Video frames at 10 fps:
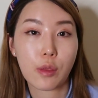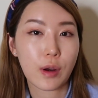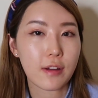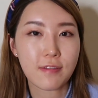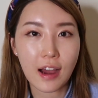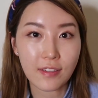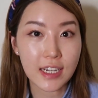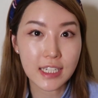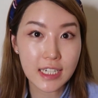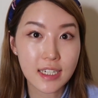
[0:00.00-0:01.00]
three to five
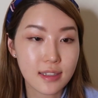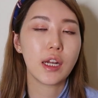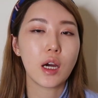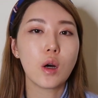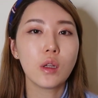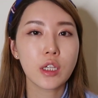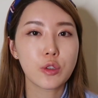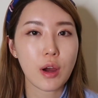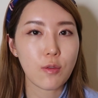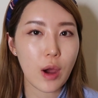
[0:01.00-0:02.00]
ideas and I only
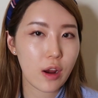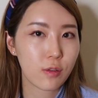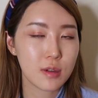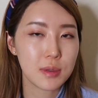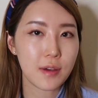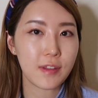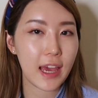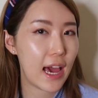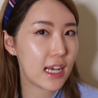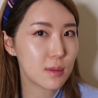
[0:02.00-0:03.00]
draw wireframes if
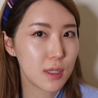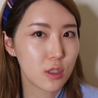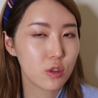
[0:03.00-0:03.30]
they ask me